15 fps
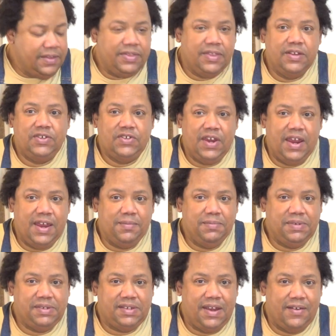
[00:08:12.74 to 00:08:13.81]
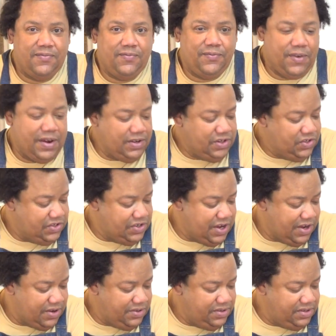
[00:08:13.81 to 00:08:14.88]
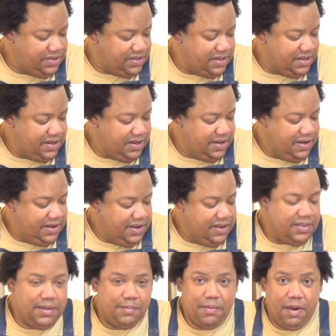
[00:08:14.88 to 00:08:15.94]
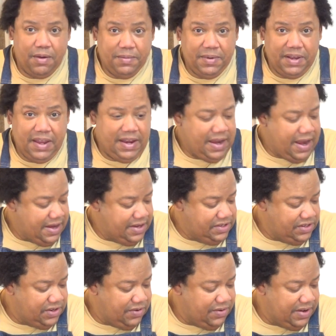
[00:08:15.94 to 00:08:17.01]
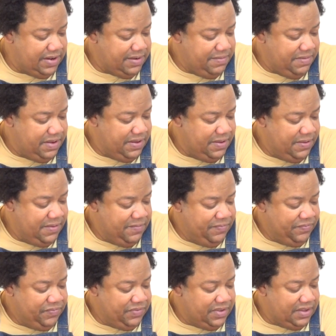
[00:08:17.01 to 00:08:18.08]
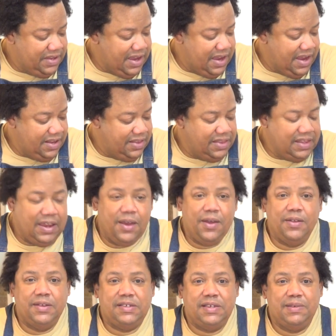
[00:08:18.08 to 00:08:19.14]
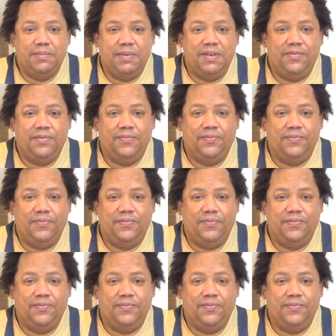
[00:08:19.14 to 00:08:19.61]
the jam-stuffed French toast, the marmalade ice cream, and the ultimate